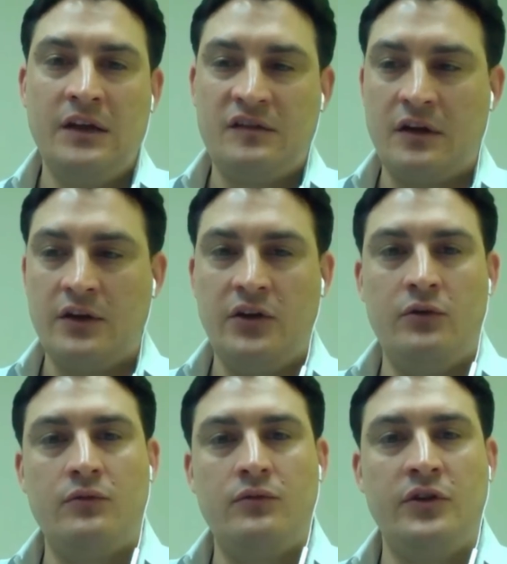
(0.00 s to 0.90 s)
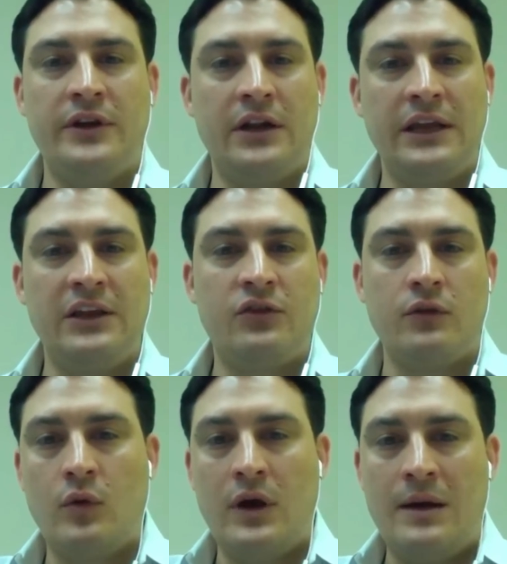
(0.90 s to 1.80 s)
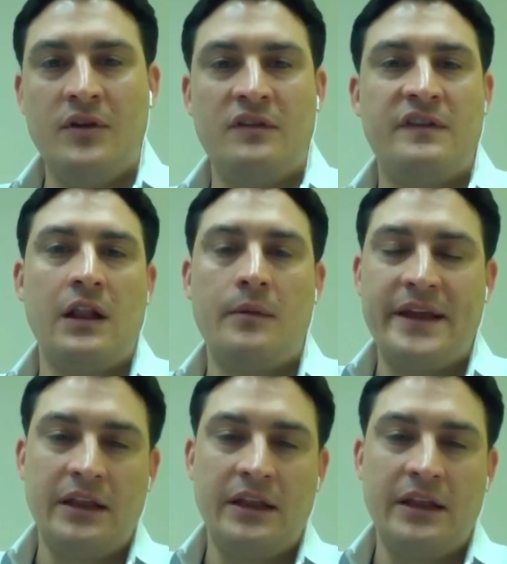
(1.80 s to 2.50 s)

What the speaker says: So you get a lead through the web, you sell them,